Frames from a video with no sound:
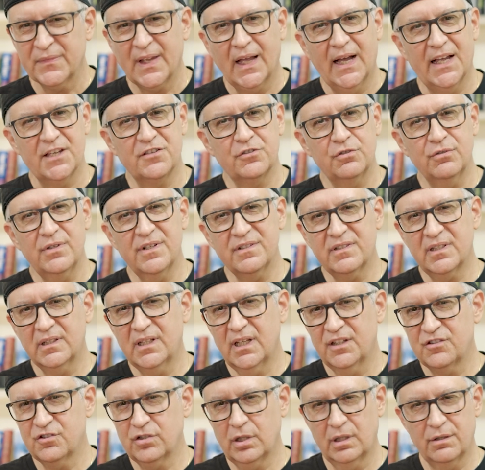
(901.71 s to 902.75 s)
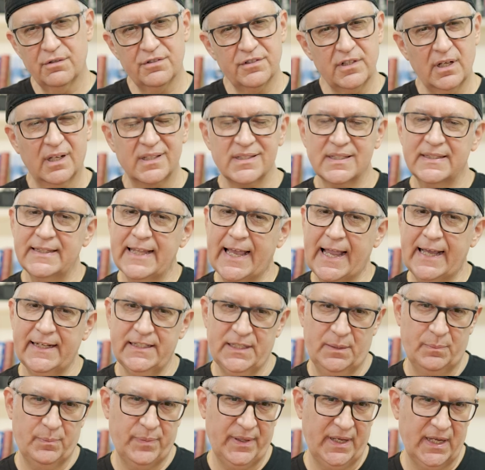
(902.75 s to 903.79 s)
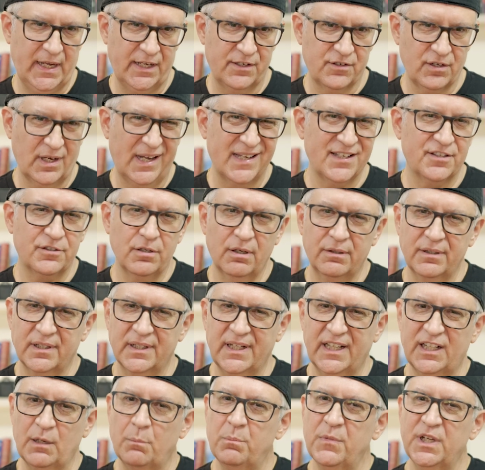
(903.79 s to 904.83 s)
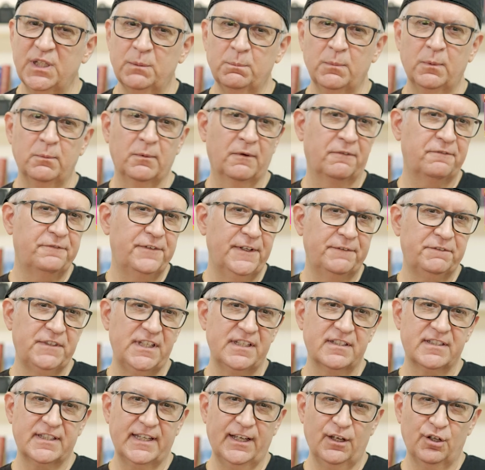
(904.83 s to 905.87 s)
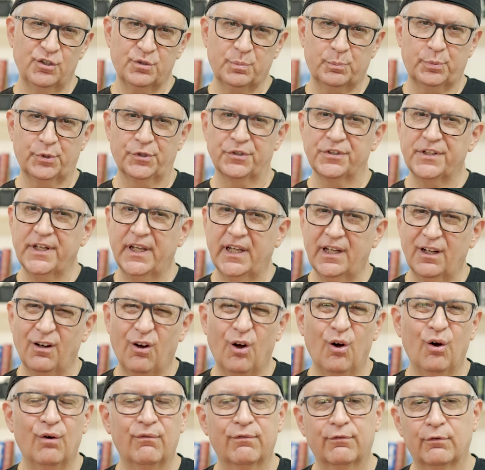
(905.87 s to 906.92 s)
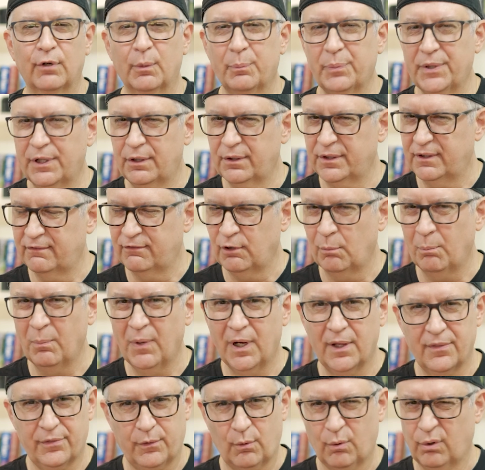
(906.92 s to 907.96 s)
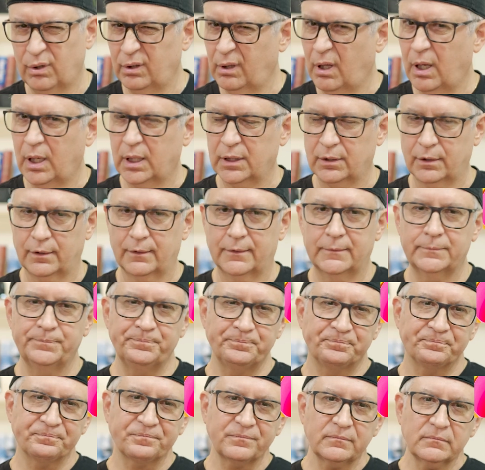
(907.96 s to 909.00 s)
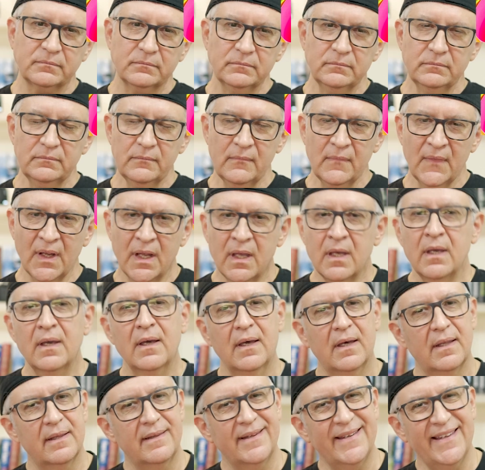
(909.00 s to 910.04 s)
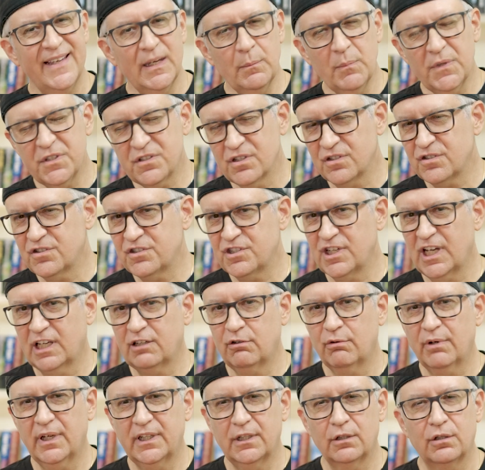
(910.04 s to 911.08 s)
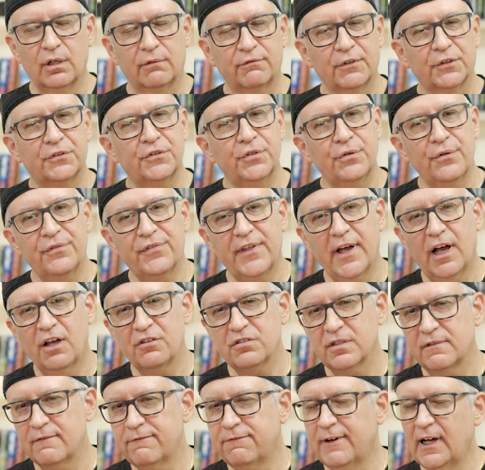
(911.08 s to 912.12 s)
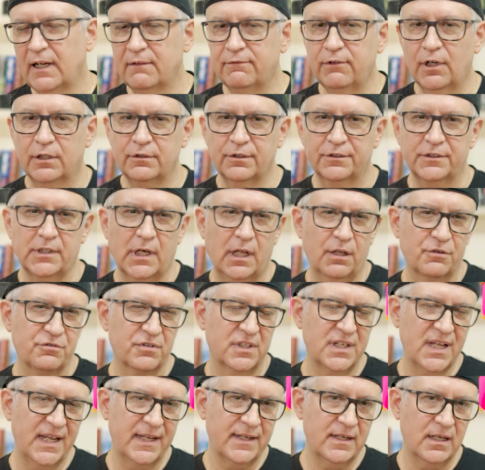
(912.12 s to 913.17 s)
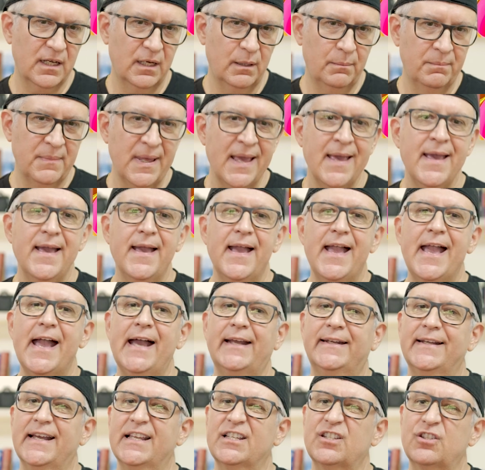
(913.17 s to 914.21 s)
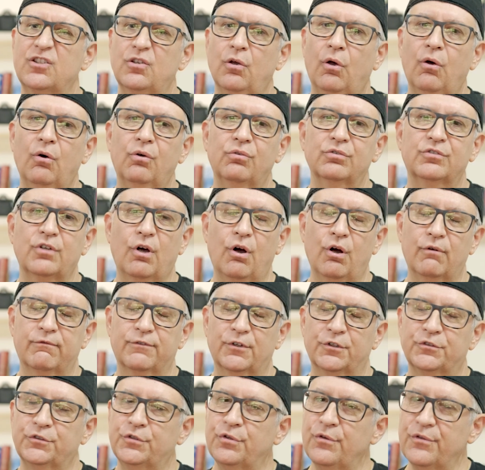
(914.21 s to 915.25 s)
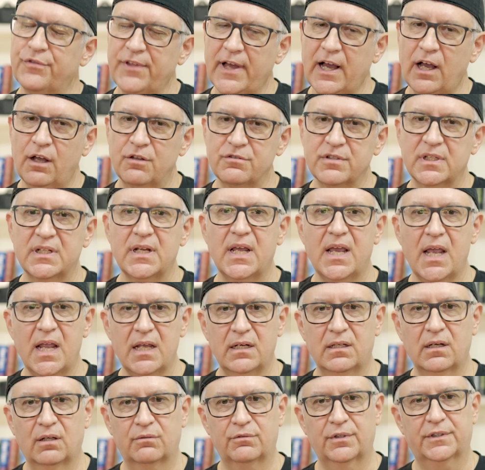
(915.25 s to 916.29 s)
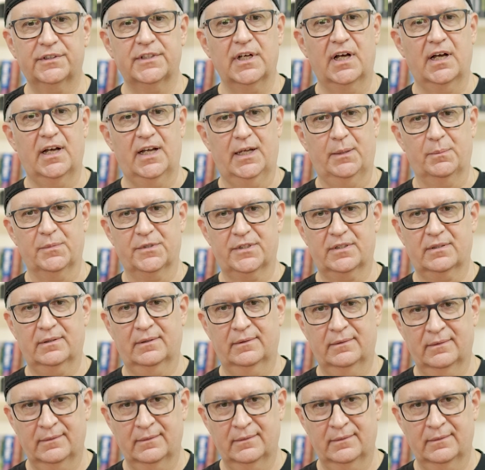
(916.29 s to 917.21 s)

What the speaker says: As soon as it hit Shutterstock's landing page, I started to get a minimum of 50 sales per day over a period of a month or longer. The image has generated over $2,500 in income and has sold over 2,800 times.